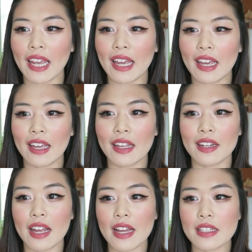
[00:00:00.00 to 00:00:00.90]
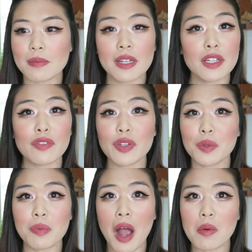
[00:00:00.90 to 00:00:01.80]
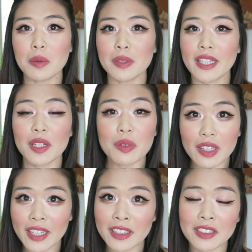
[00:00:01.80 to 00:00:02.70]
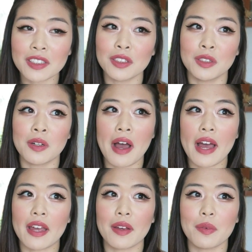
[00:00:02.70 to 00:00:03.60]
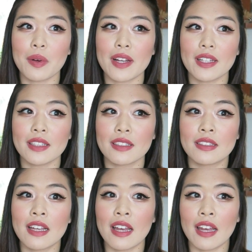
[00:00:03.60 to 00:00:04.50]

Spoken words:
And as many of you probably can relate to, I was